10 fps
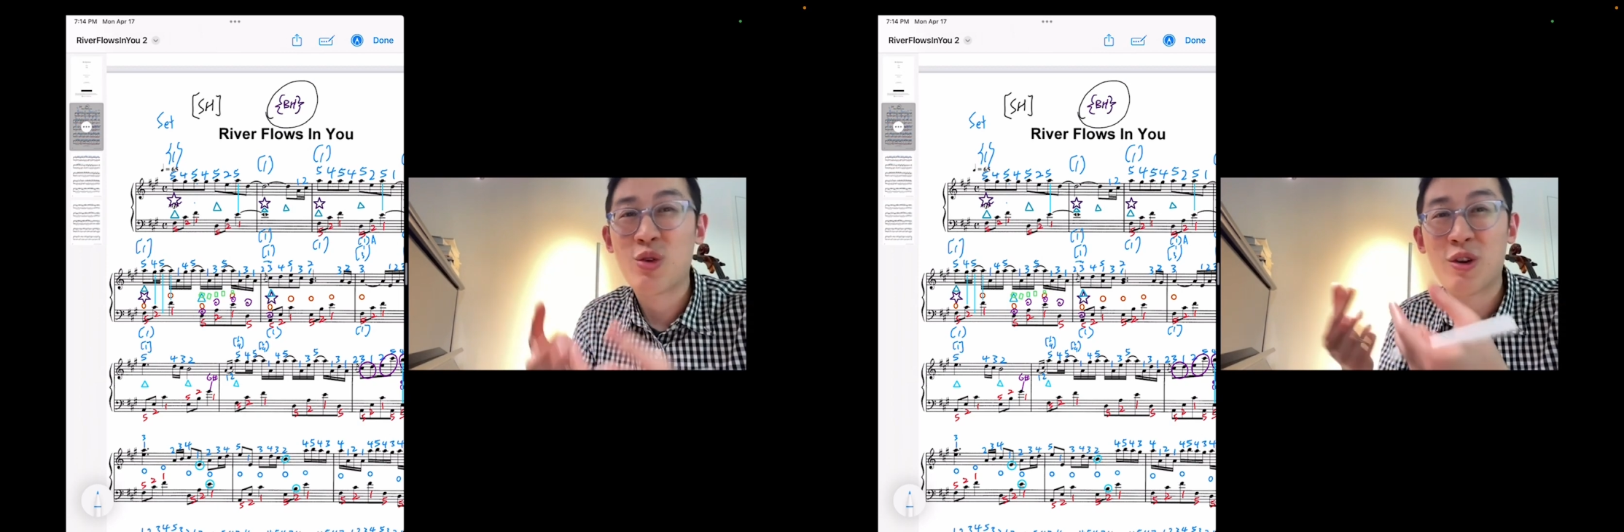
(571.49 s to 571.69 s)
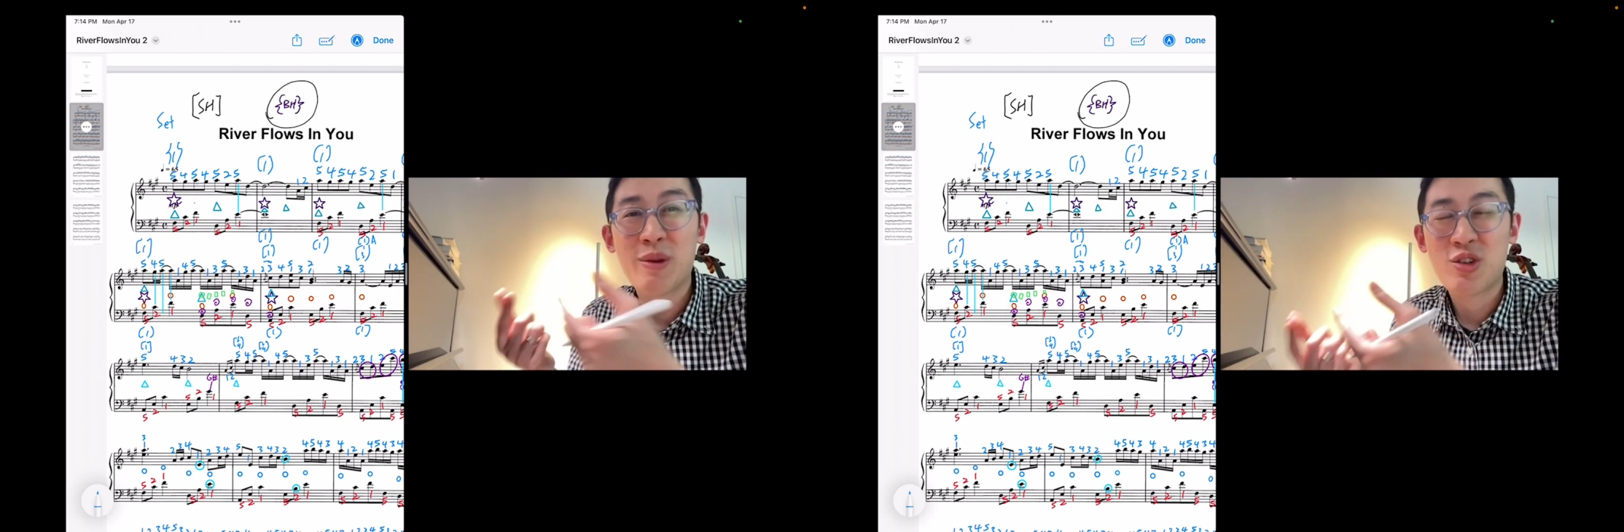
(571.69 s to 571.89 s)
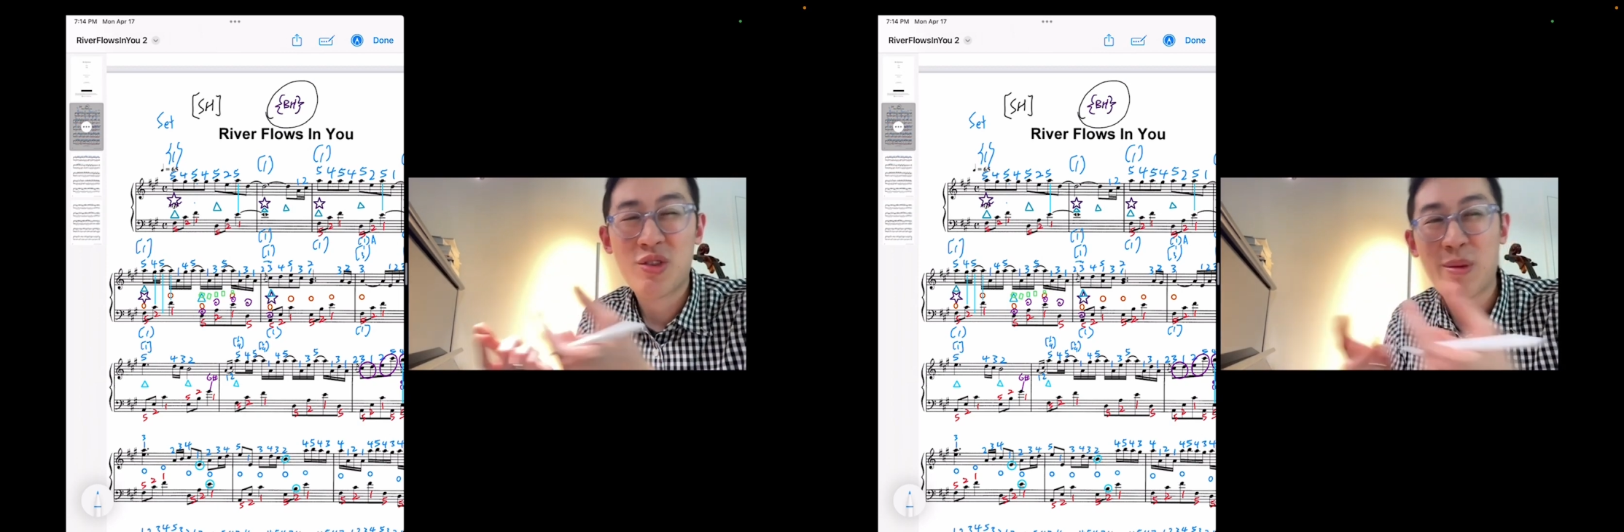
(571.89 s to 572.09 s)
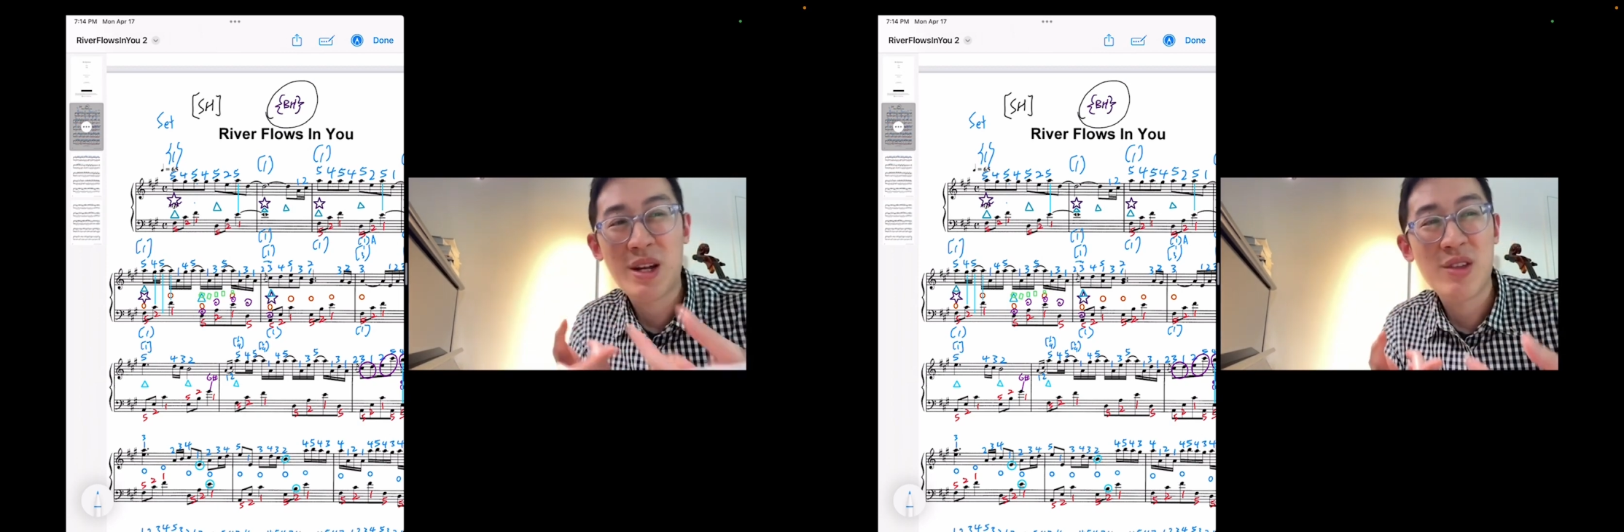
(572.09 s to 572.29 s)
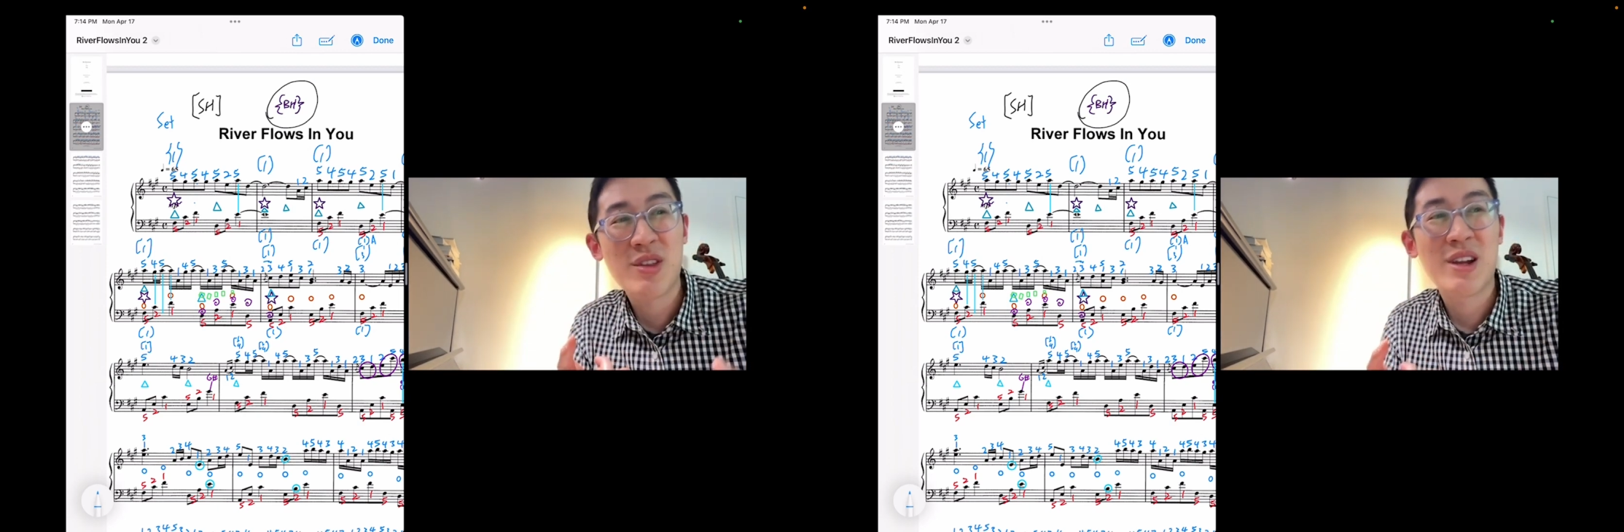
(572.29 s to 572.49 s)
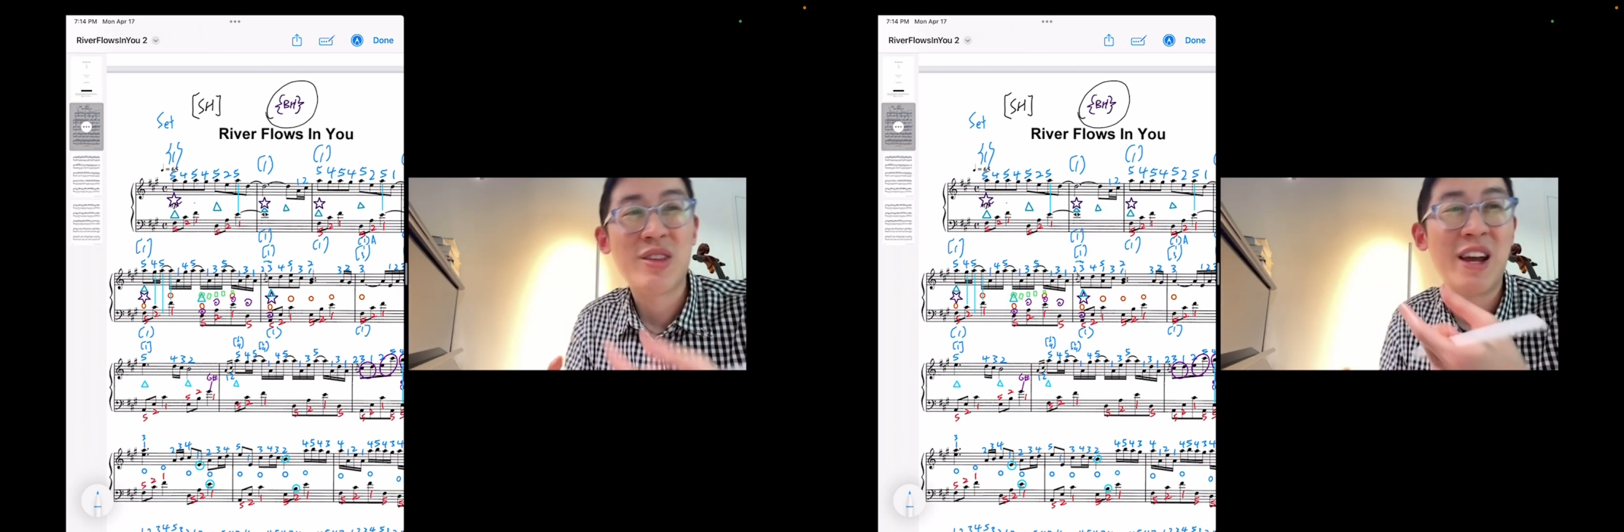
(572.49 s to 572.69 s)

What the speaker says: quarter measure separate hand sets,